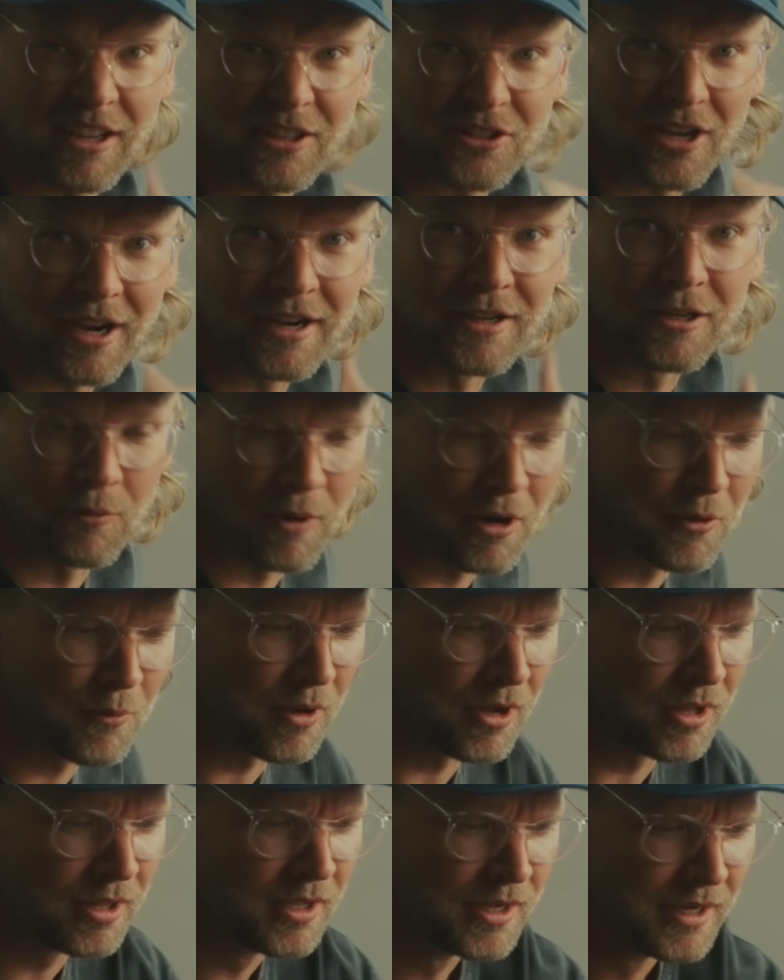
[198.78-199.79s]
a tiny white
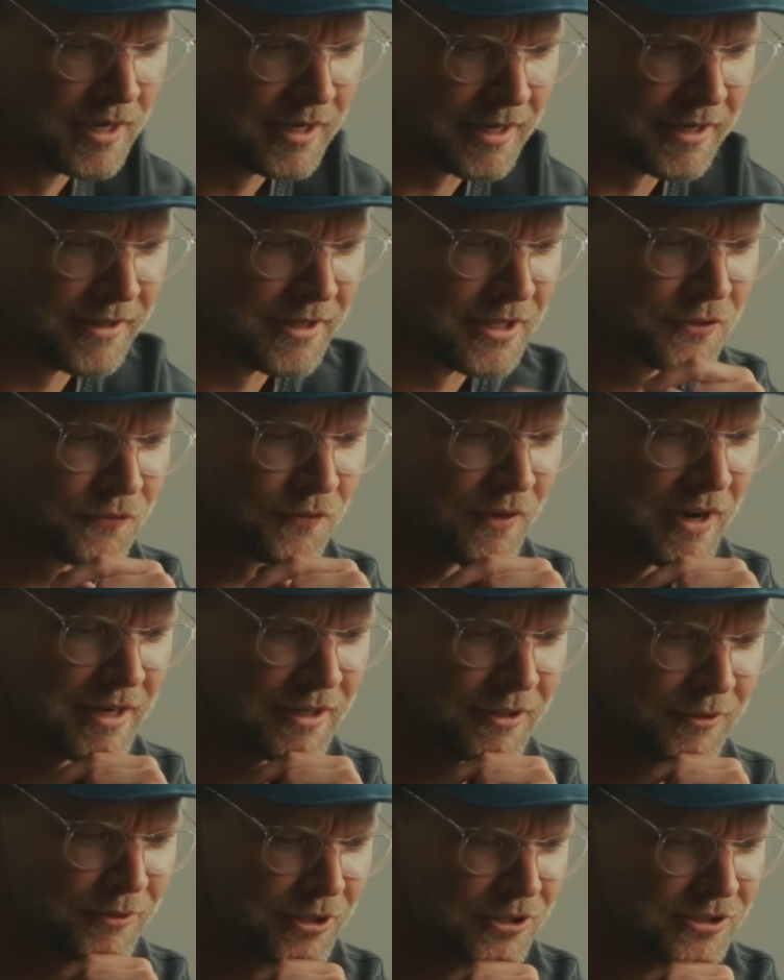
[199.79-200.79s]
wall in this
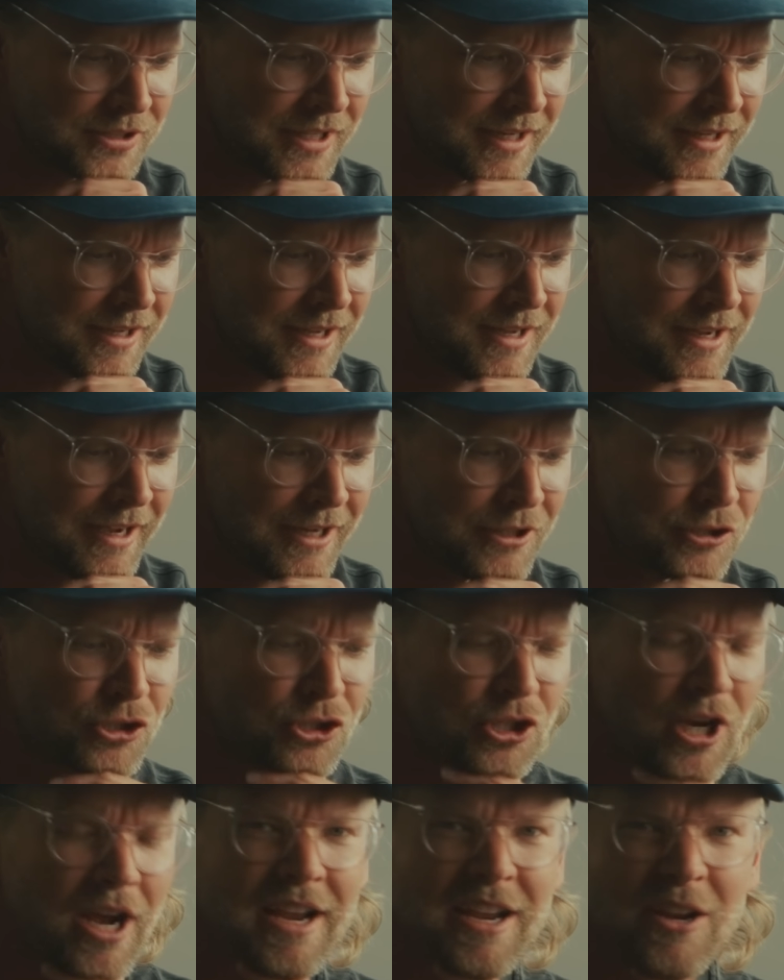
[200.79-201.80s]
frame. It looks like a
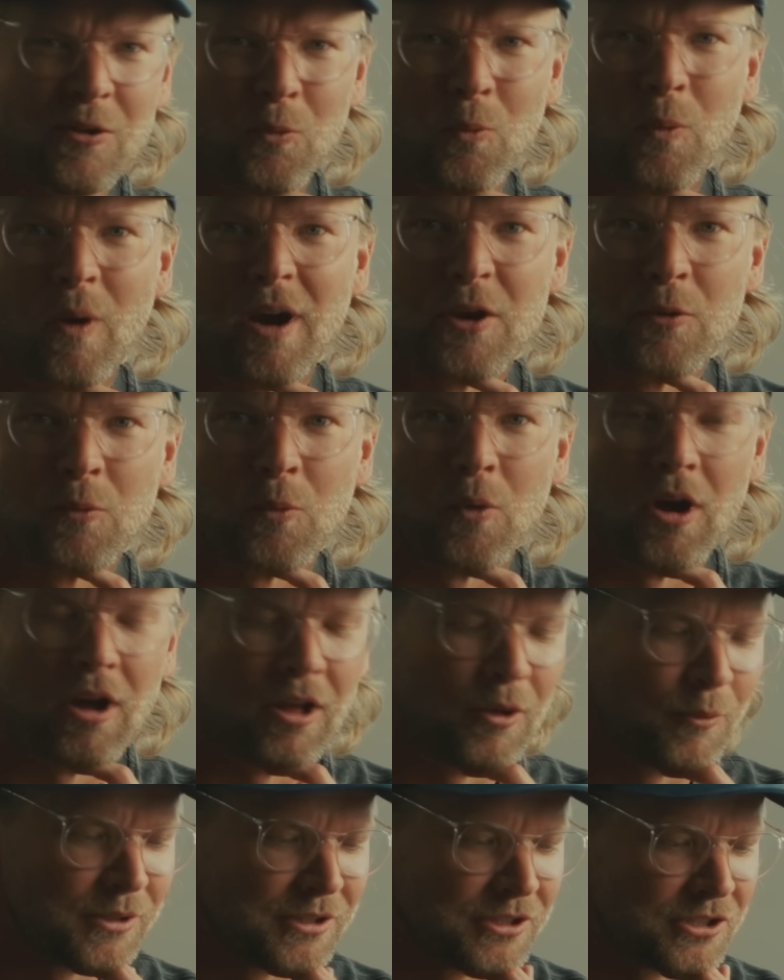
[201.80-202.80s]
giant white
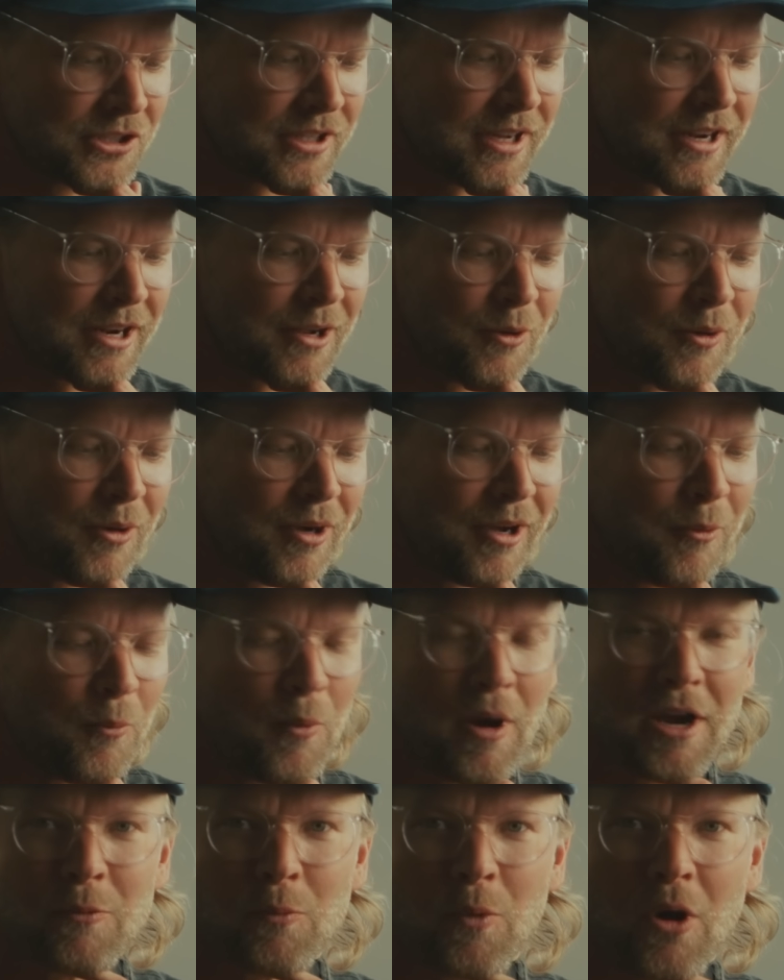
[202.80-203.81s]
wall. We just got a
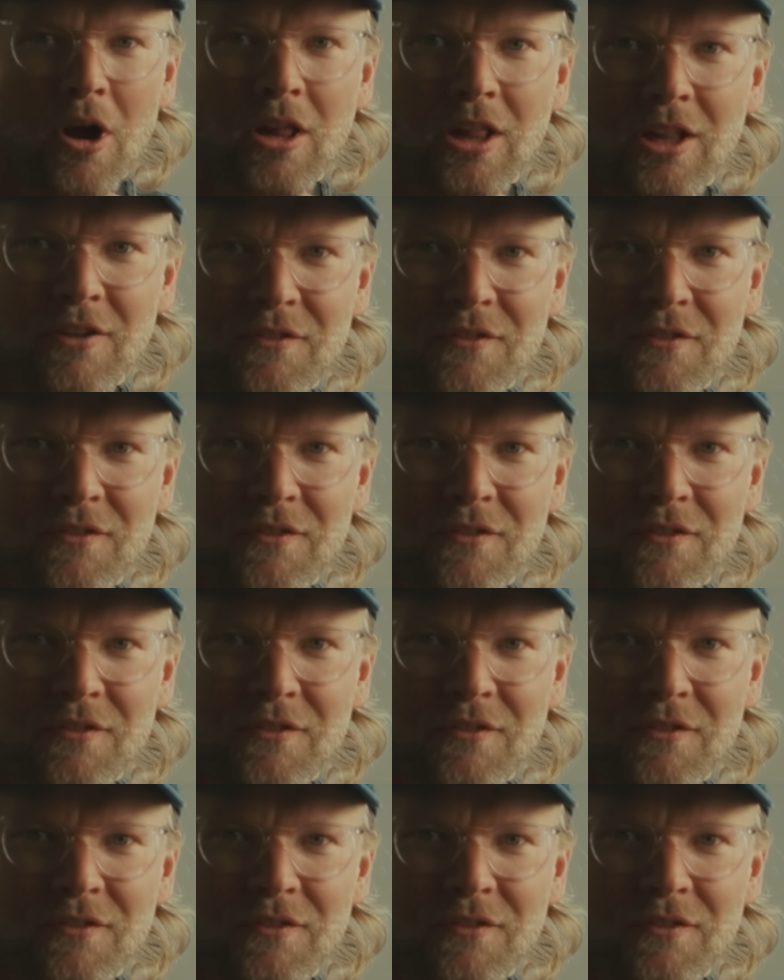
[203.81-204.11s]
white wall